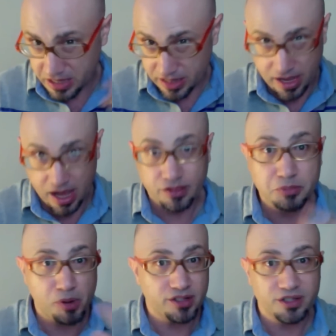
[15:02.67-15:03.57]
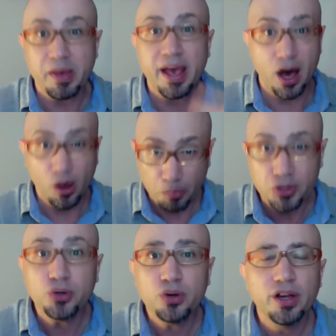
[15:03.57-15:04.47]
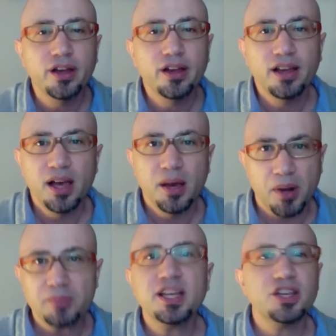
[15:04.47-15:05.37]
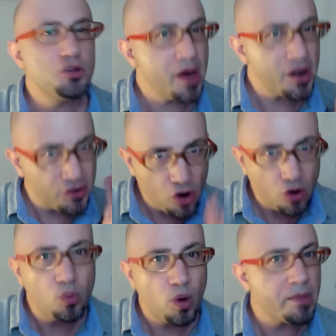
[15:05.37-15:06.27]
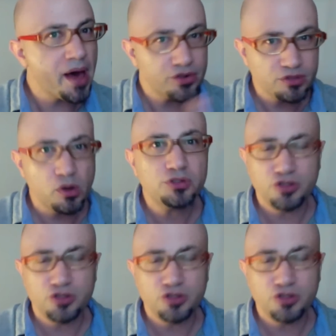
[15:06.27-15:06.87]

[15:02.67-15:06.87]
This process might help you, but I'm saying you better know what matters most